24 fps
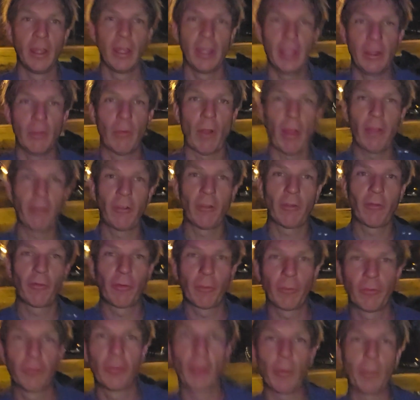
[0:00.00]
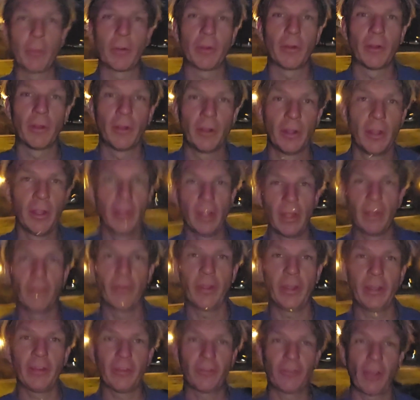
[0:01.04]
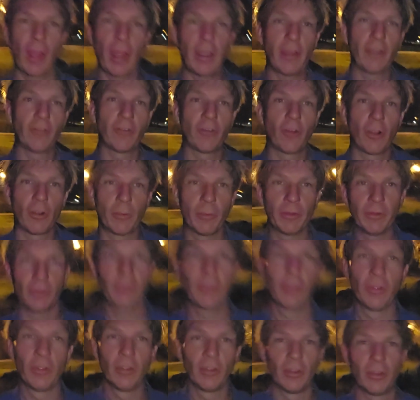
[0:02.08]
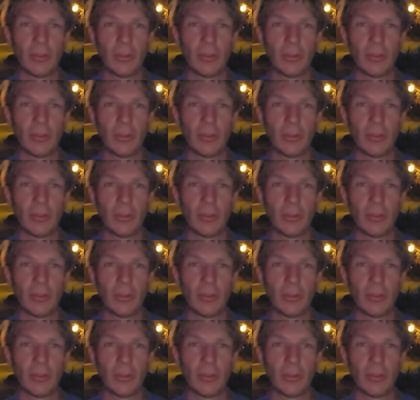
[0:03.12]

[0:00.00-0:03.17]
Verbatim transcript: he riseth from supper and laid aside his garments,